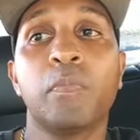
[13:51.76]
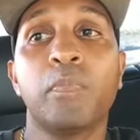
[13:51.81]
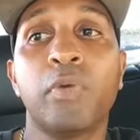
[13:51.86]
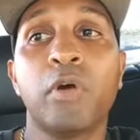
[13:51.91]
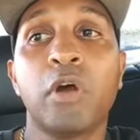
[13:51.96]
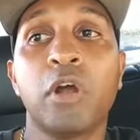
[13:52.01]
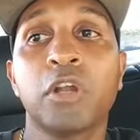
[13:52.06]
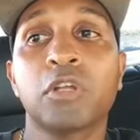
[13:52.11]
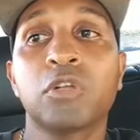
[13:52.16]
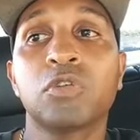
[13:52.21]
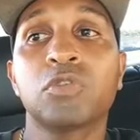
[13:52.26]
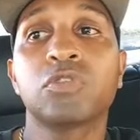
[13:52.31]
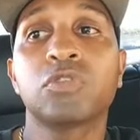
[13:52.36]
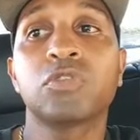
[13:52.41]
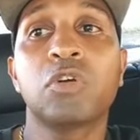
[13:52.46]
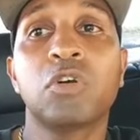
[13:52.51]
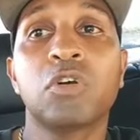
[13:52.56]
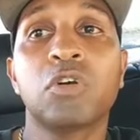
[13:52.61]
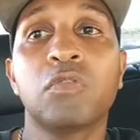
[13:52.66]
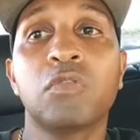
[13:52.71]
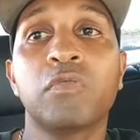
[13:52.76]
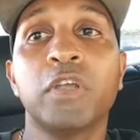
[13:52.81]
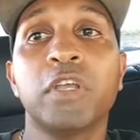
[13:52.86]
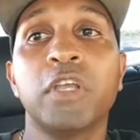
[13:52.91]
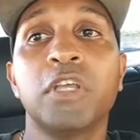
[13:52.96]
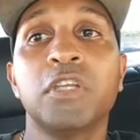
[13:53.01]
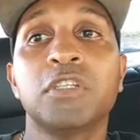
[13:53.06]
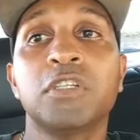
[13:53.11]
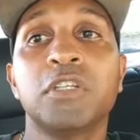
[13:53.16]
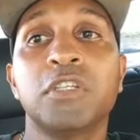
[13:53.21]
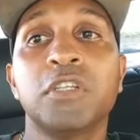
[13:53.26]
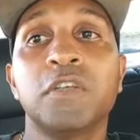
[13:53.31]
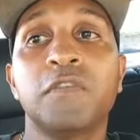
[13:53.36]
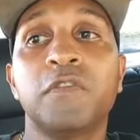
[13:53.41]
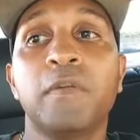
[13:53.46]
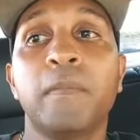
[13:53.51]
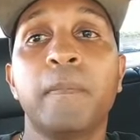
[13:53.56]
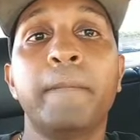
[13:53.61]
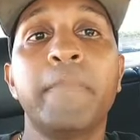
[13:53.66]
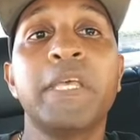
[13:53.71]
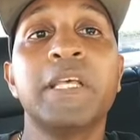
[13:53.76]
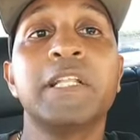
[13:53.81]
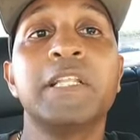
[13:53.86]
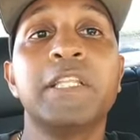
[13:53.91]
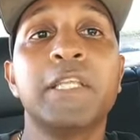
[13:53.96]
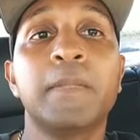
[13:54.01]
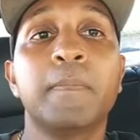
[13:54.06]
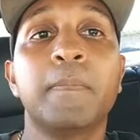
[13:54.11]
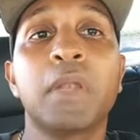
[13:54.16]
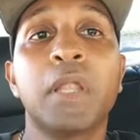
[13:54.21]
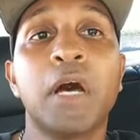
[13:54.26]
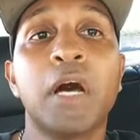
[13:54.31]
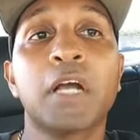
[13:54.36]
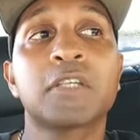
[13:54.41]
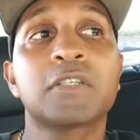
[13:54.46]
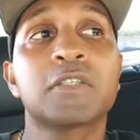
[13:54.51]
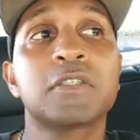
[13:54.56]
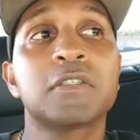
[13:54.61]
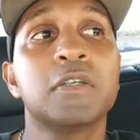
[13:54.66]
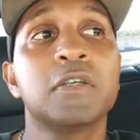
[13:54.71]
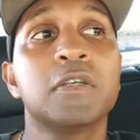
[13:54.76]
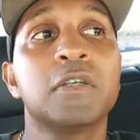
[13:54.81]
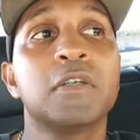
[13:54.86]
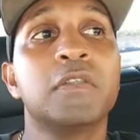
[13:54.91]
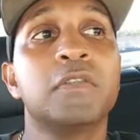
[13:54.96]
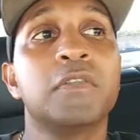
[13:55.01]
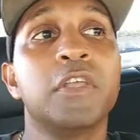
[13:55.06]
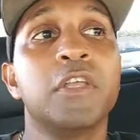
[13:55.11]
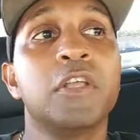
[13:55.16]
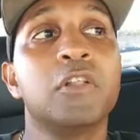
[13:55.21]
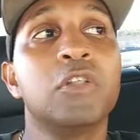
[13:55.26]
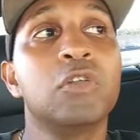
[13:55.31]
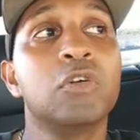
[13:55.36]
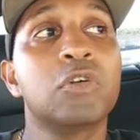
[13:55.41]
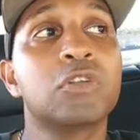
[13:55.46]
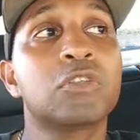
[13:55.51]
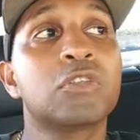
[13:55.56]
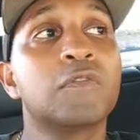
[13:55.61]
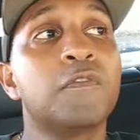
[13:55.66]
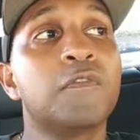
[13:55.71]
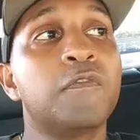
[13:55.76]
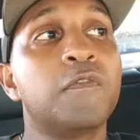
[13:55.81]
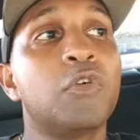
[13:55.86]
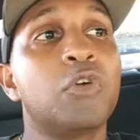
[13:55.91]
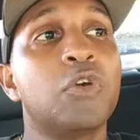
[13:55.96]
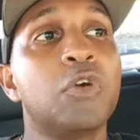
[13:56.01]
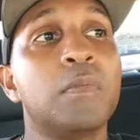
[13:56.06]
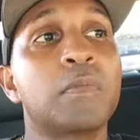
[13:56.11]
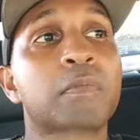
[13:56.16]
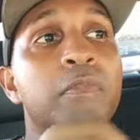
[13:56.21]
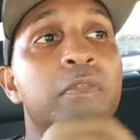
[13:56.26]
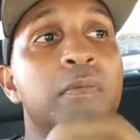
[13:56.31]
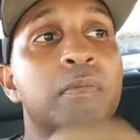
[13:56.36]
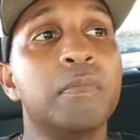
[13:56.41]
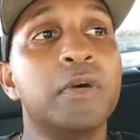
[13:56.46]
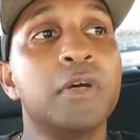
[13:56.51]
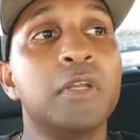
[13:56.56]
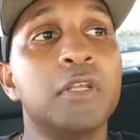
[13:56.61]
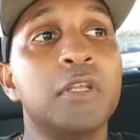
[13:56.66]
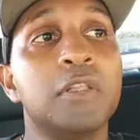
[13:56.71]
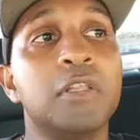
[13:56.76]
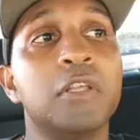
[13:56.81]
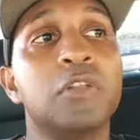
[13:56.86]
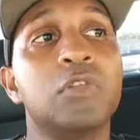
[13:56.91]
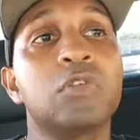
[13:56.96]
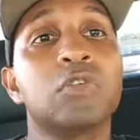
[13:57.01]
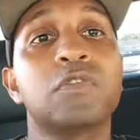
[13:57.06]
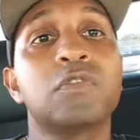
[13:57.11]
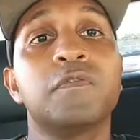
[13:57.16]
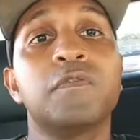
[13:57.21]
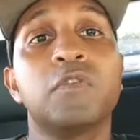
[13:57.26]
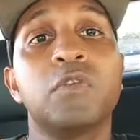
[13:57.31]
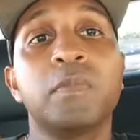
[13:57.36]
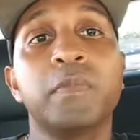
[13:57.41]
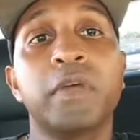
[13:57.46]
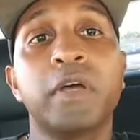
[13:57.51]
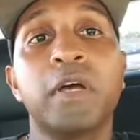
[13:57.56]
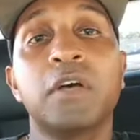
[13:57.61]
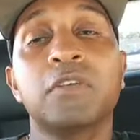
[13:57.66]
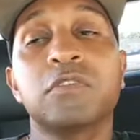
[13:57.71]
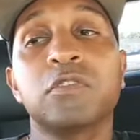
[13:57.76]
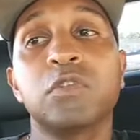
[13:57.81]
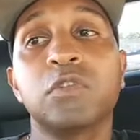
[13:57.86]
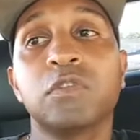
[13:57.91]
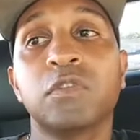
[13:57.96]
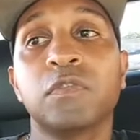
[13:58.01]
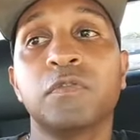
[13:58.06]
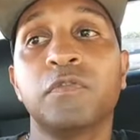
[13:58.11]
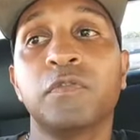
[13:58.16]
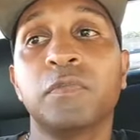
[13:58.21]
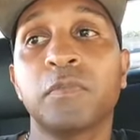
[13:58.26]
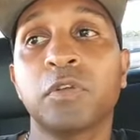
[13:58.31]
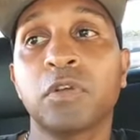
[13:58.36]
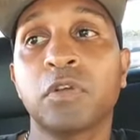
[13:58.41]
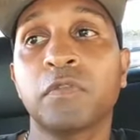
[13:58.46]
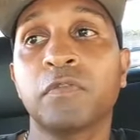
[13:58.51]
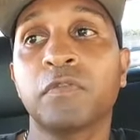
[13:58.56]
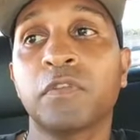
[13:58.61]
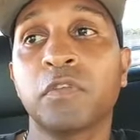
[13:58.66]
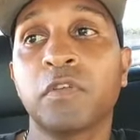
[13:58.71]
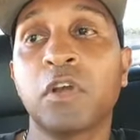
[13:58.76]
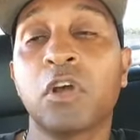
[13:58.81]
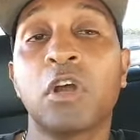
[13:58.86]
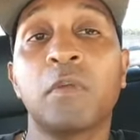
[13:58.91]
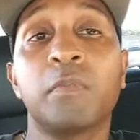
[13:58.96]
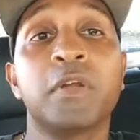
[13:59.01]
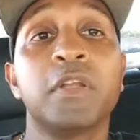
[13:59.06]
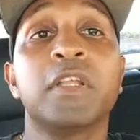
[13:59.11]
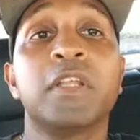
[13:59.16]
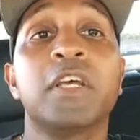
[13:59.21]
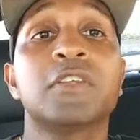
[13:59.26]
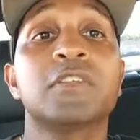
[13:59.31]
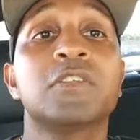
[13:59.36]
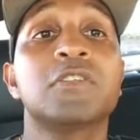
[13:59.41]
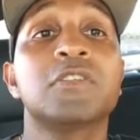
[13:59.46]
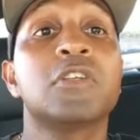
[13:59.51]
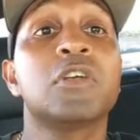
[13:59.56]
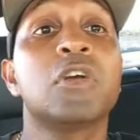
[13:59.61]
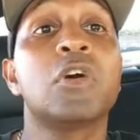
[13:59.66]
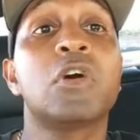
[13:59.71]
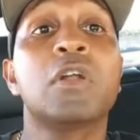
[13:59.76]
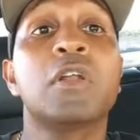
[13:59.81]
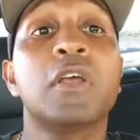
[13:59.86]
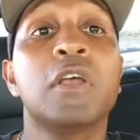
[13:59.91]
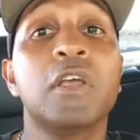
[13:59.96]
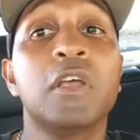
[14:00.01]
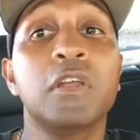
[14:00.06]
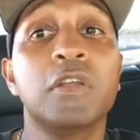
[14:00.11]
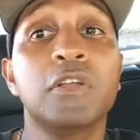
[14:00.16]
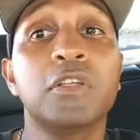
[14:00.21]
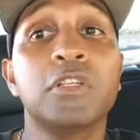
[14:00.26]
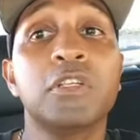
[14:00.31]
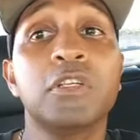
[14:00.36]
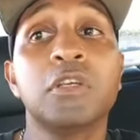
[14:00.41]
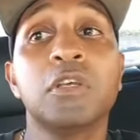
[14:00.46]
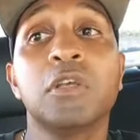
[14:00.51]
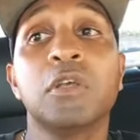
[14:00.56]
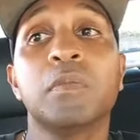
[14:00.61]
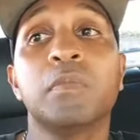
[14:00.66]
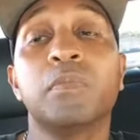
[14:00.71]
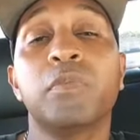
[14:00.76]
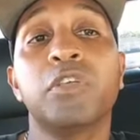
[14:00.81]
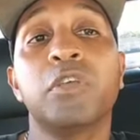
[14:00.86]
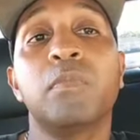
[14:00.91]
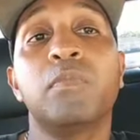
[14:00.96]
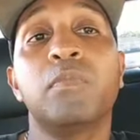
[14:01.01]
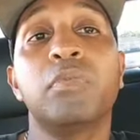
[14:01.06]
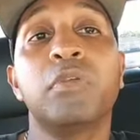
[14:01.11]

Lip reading: particles are arranged in different building blocks, they look to form the money, they look to form the house, look to form the car. But in essence, they're all energy, but your